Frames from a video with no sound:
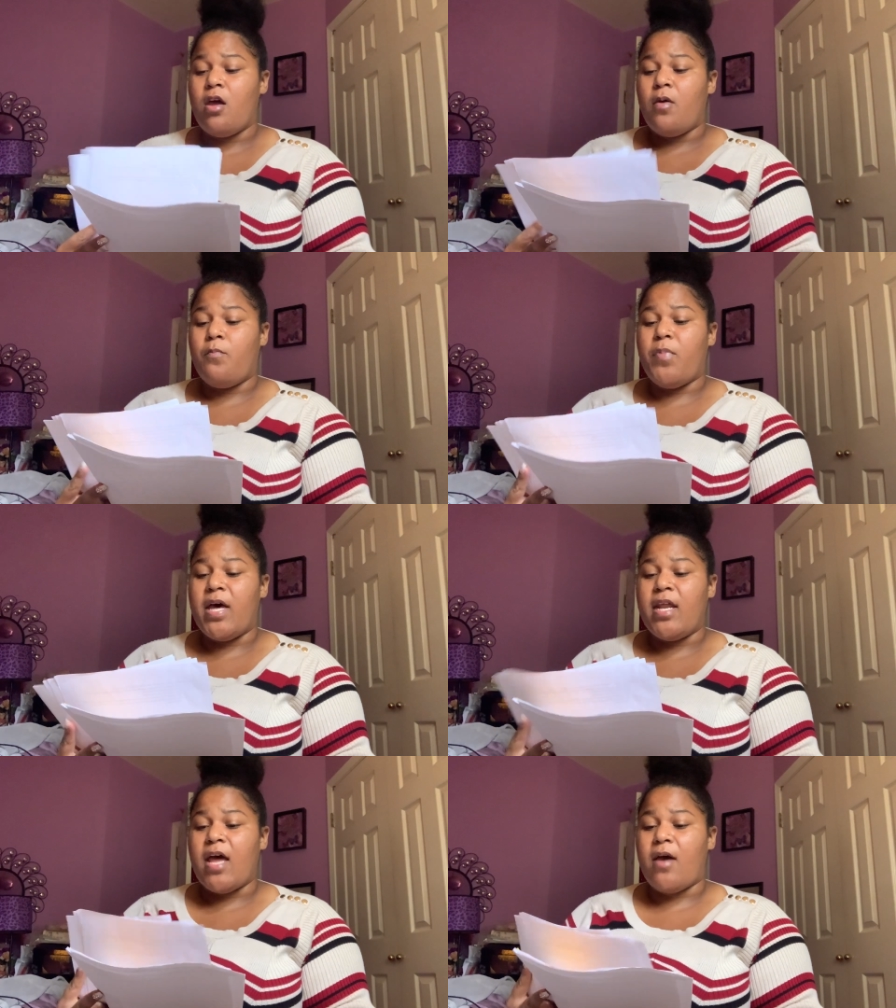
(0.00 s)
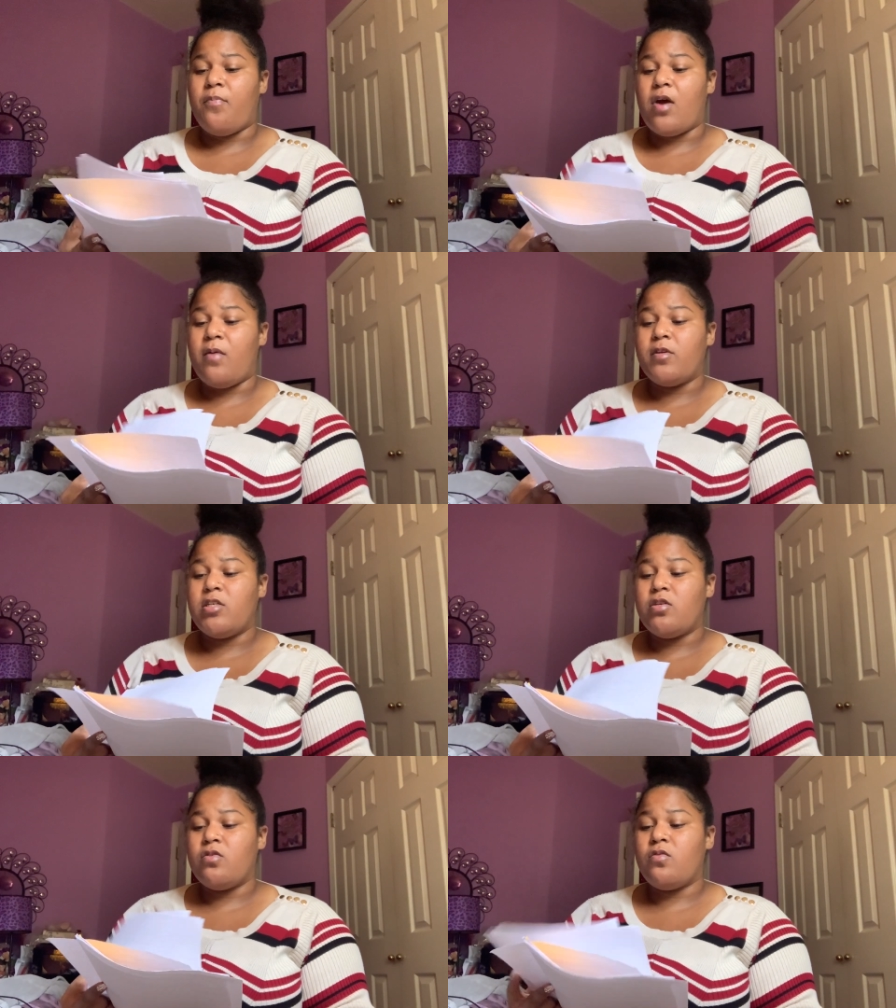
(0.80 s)
but I
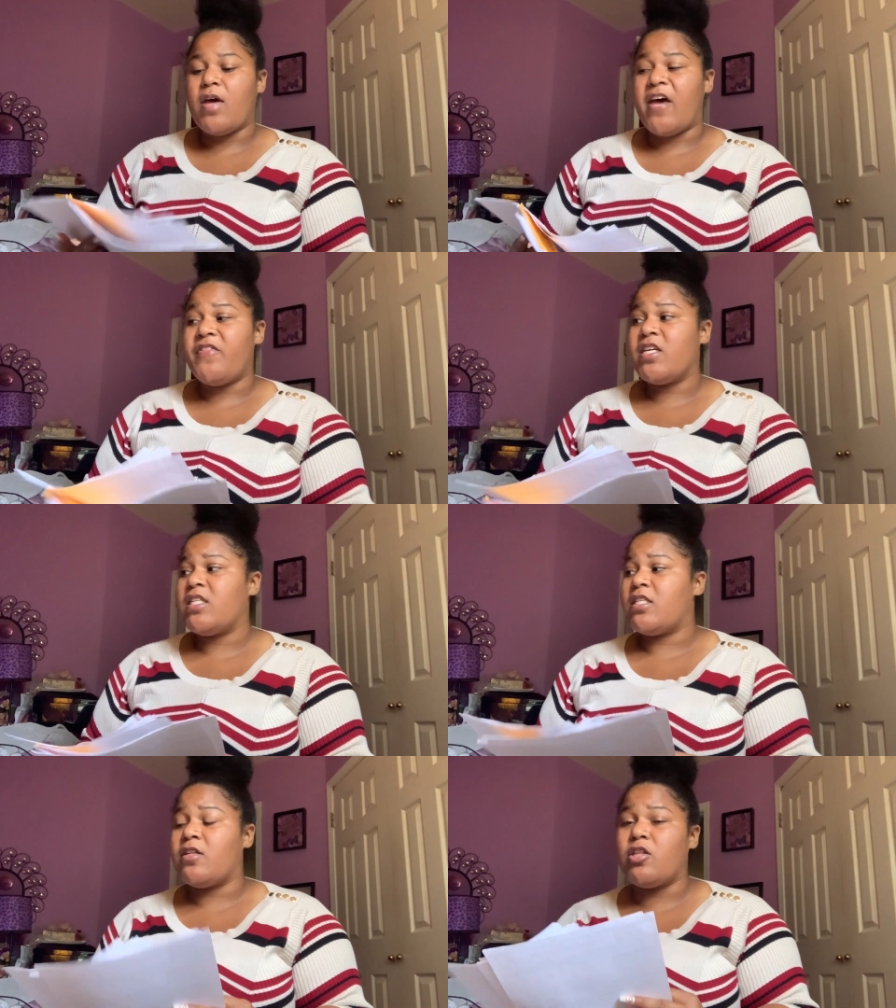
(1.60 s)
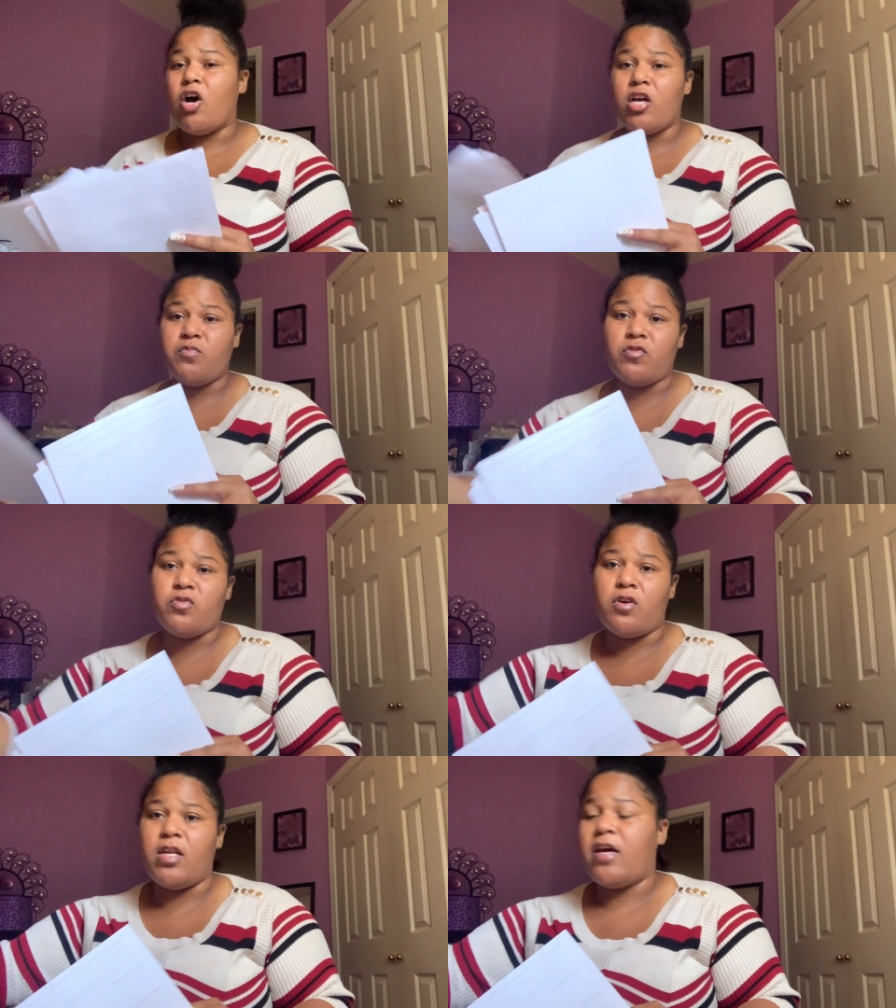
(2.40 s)
promise you, ethics is a large
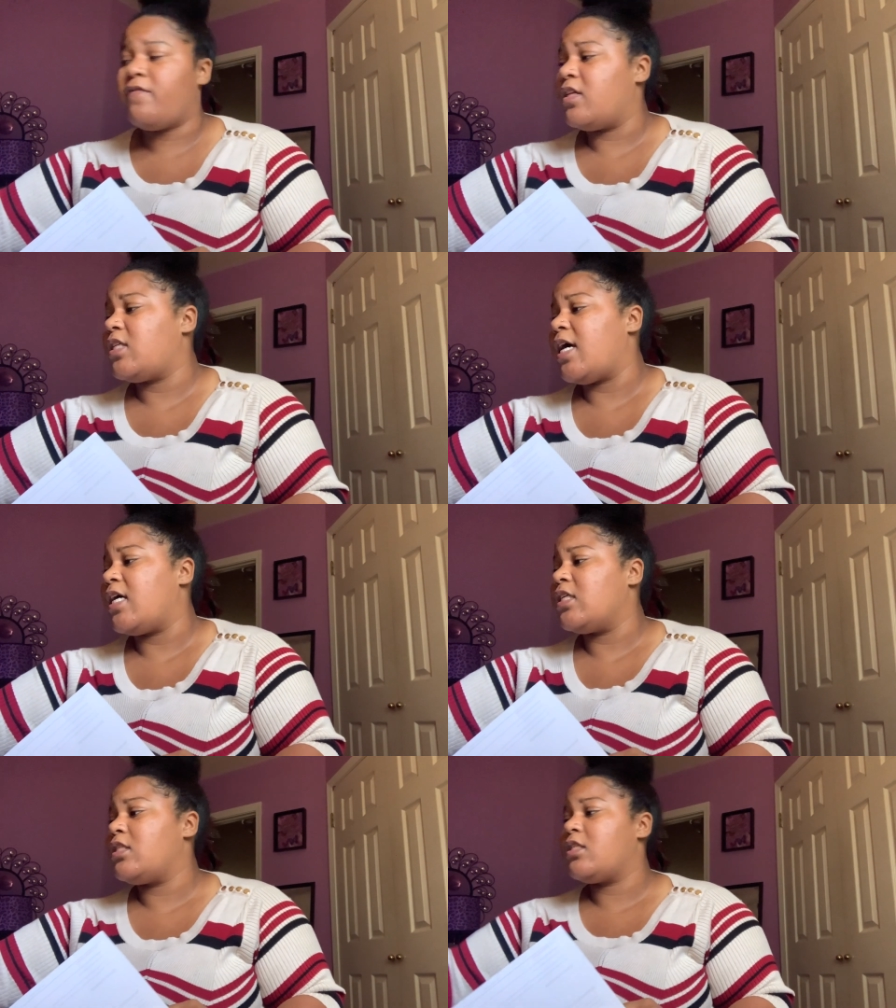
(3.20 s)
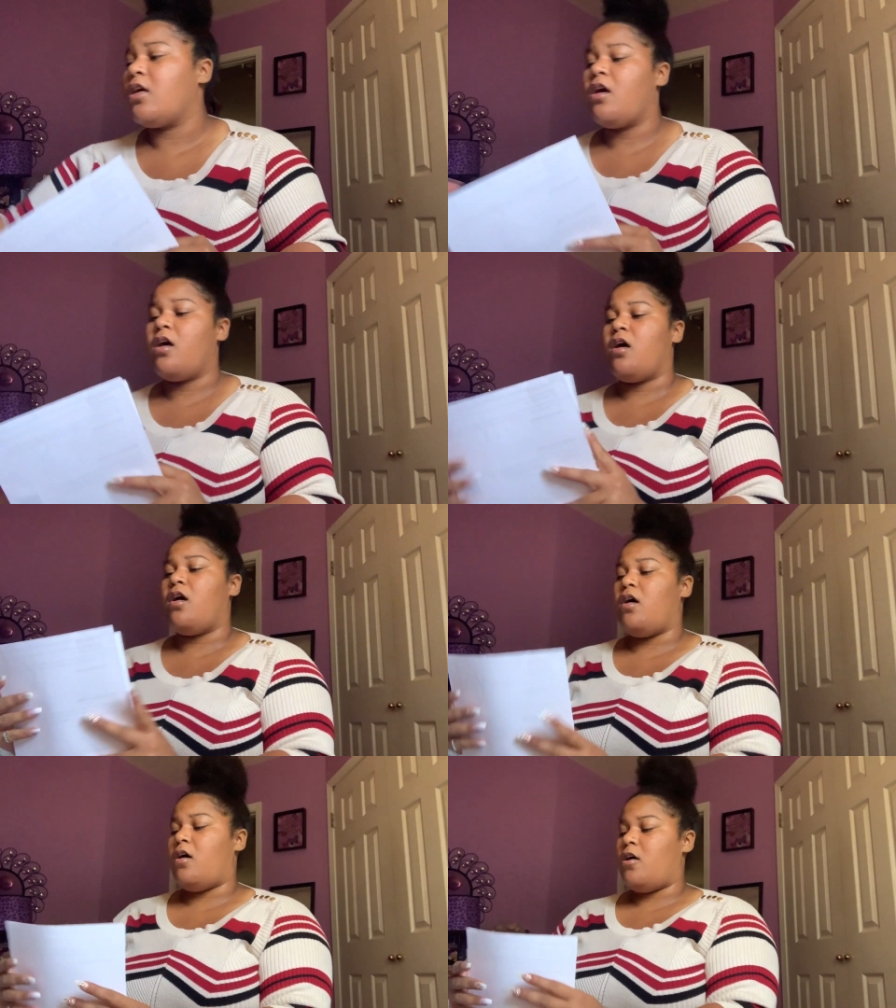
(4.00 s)
majority of the test.
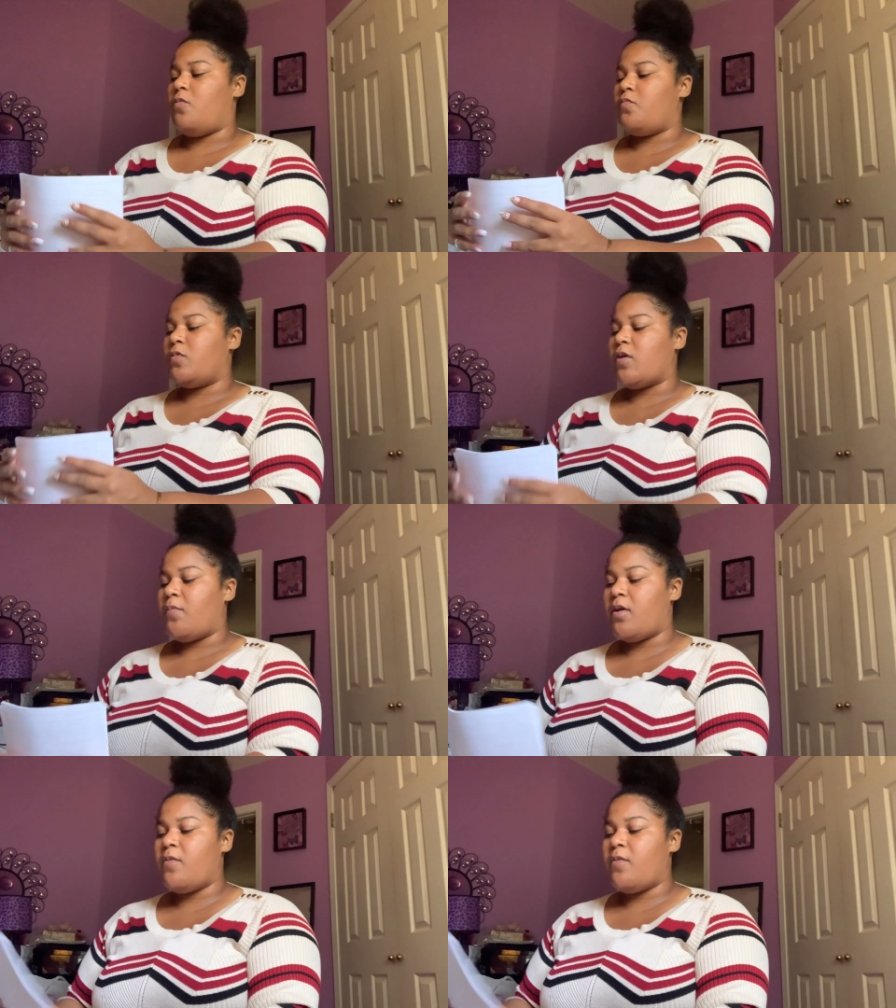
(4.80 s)
So I printed out